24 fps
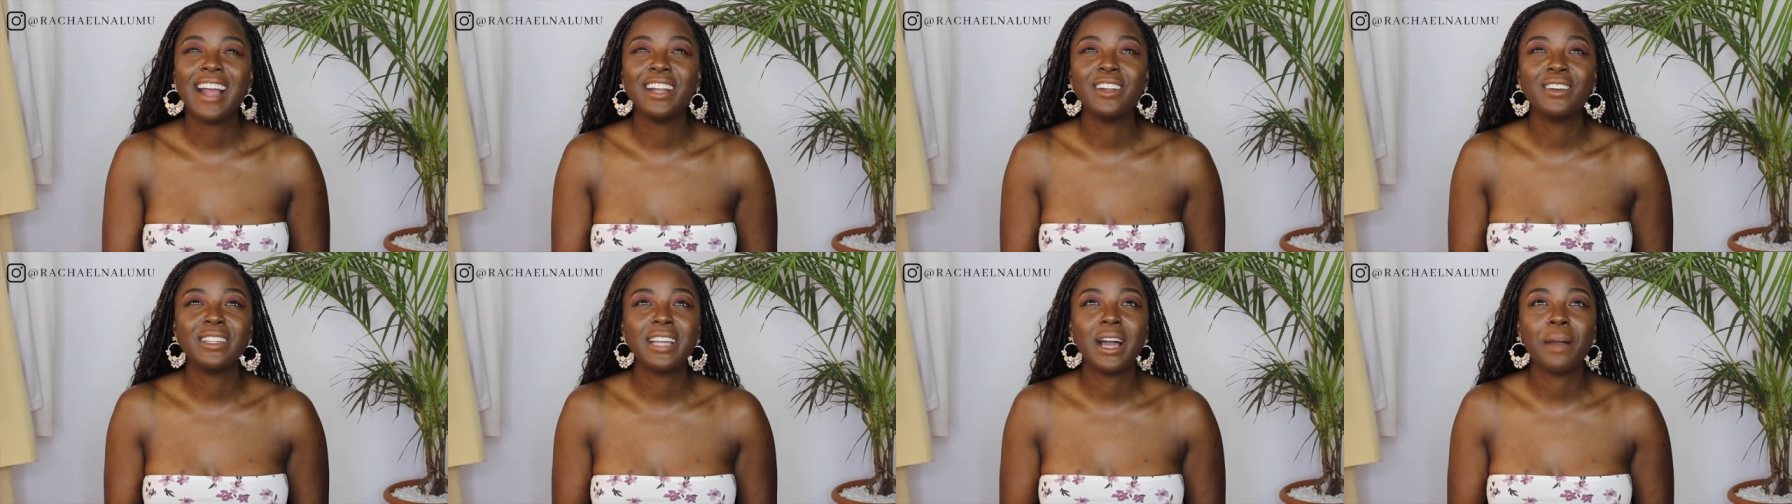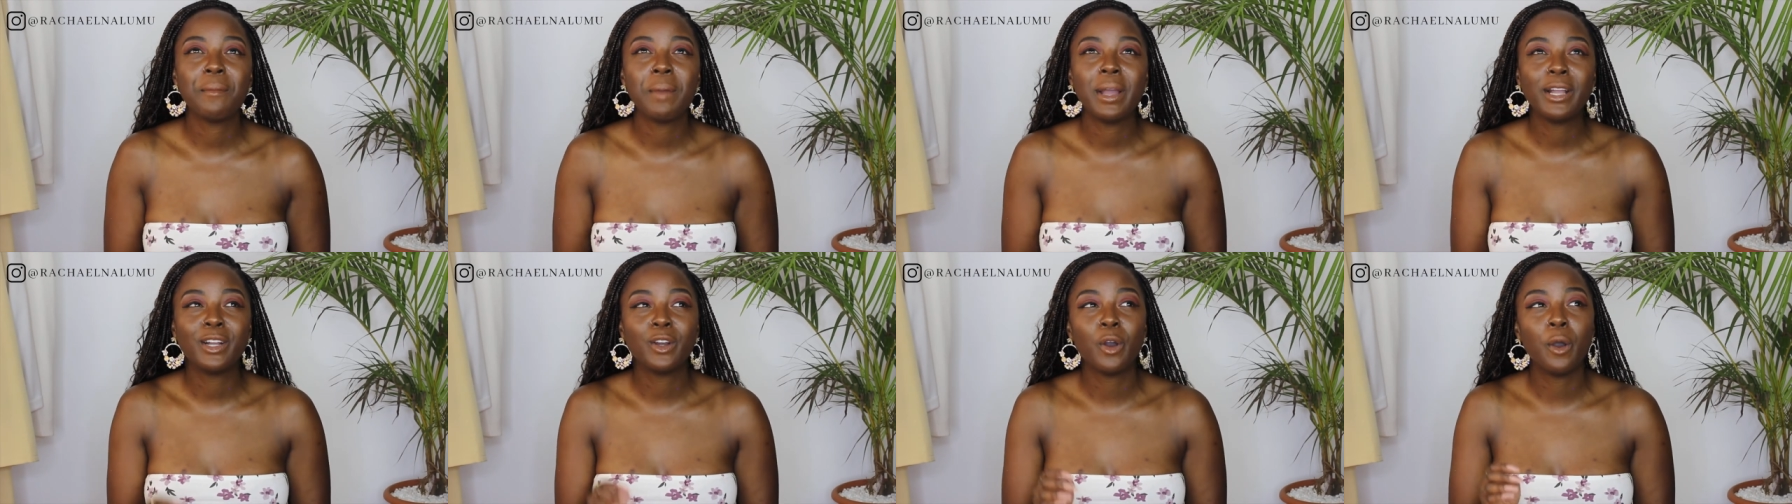I know
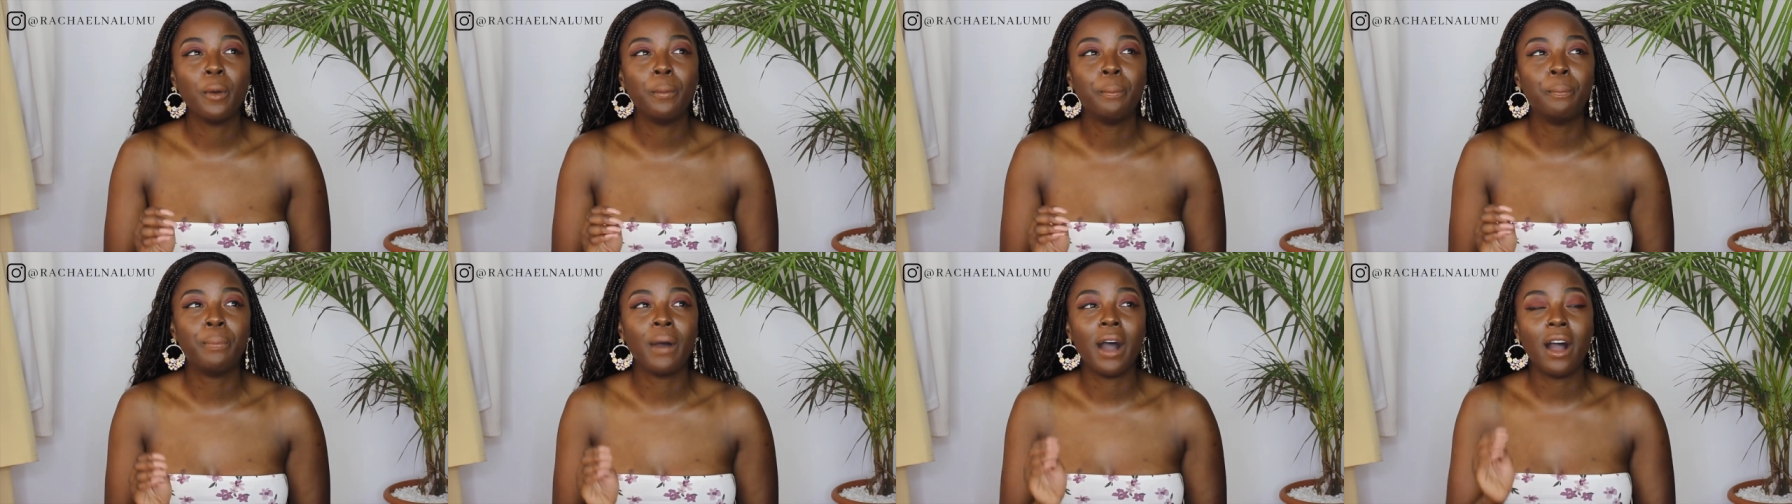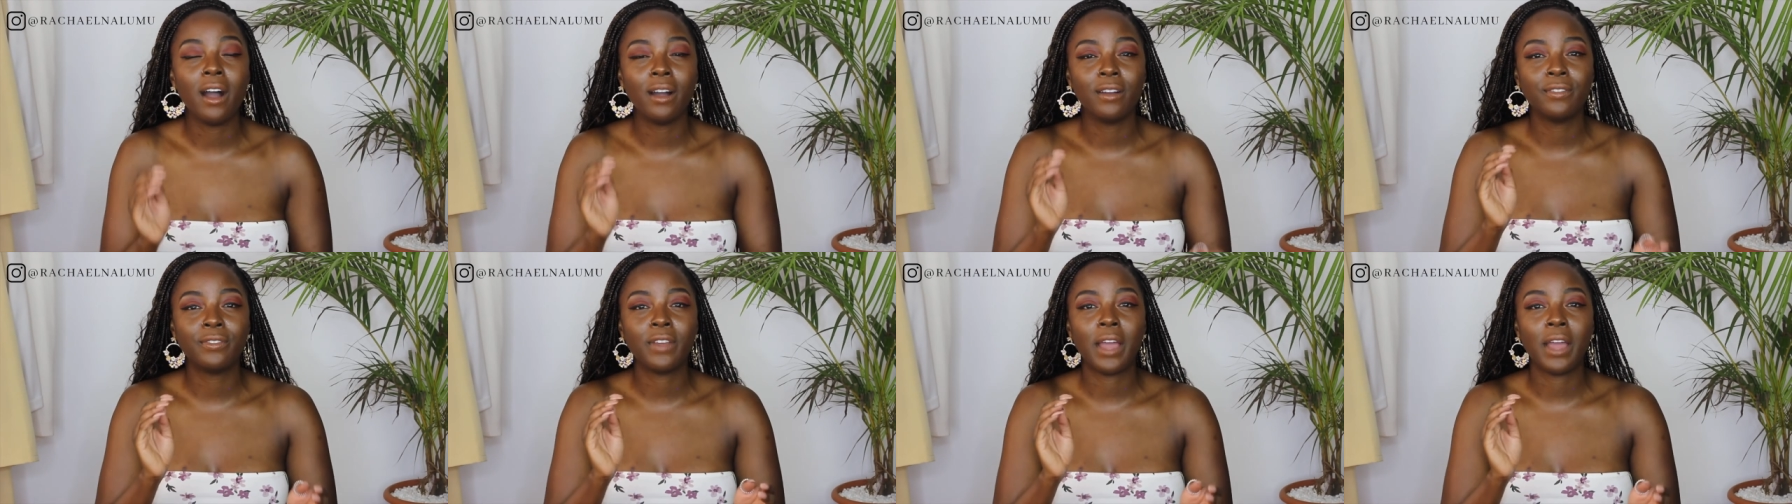that might go
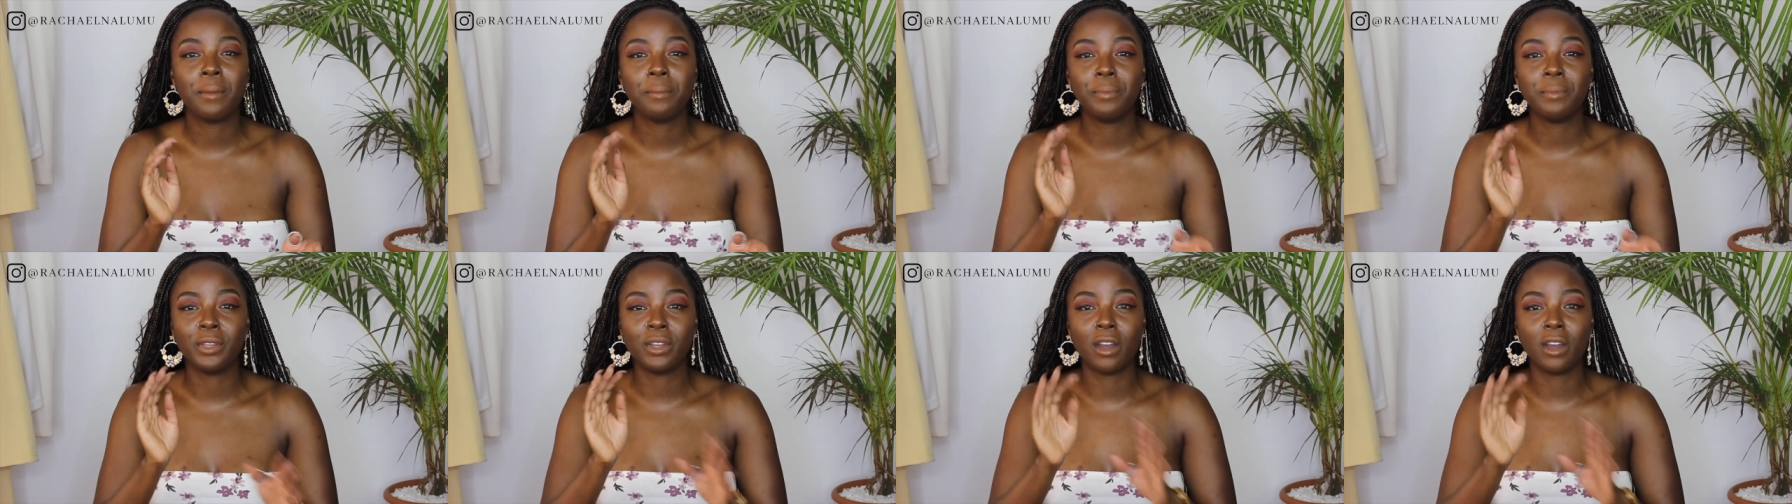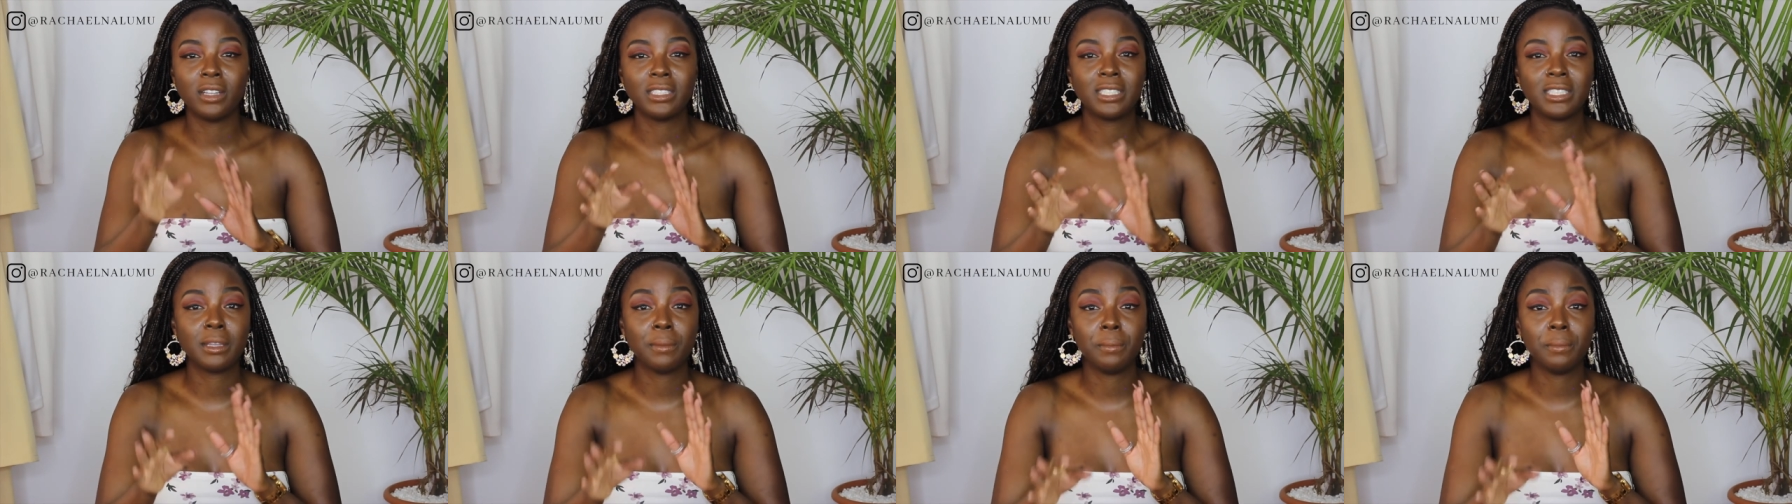above and
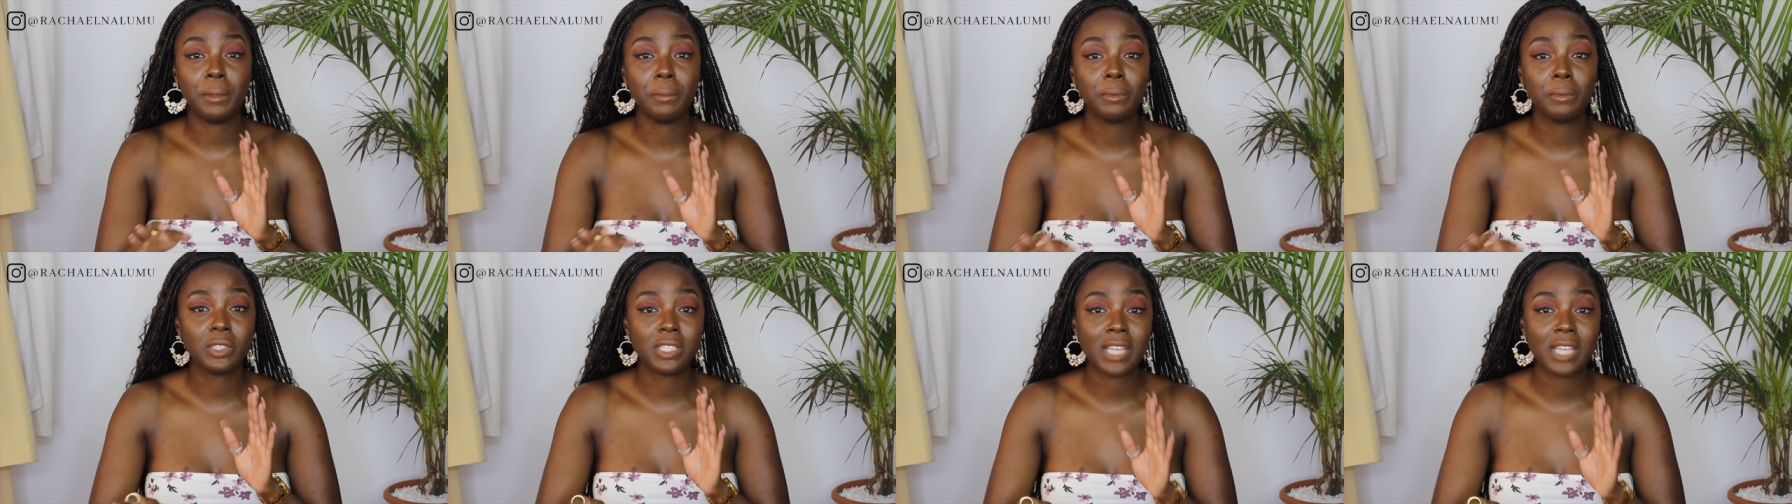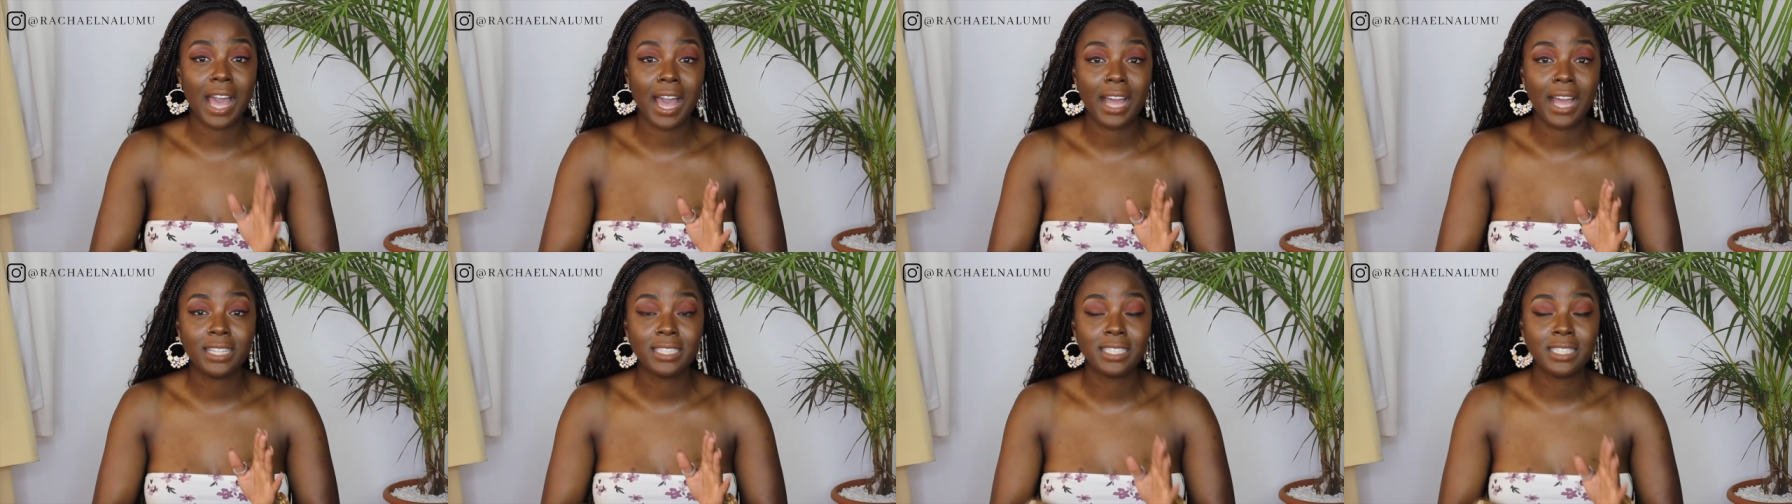beyond some people's
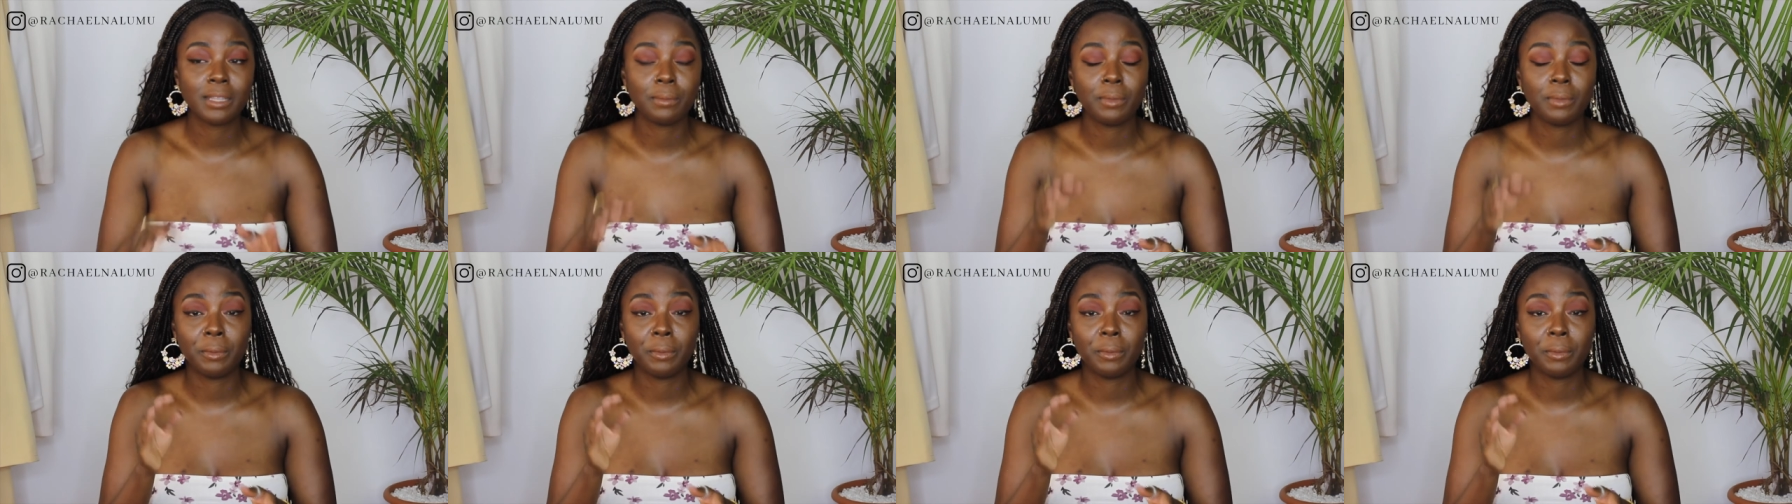heads,